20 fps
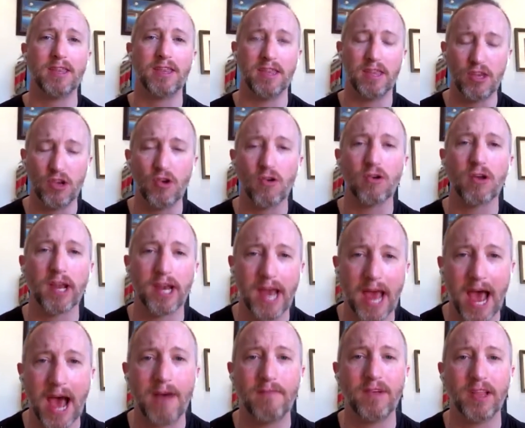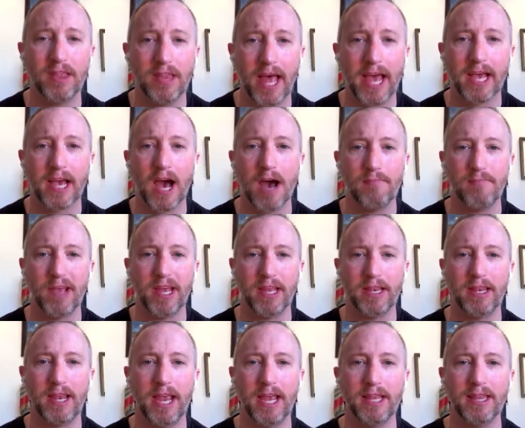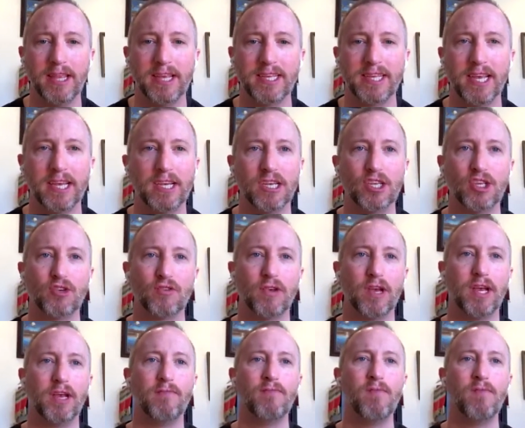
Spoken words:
you're going to have a leg up in this industry.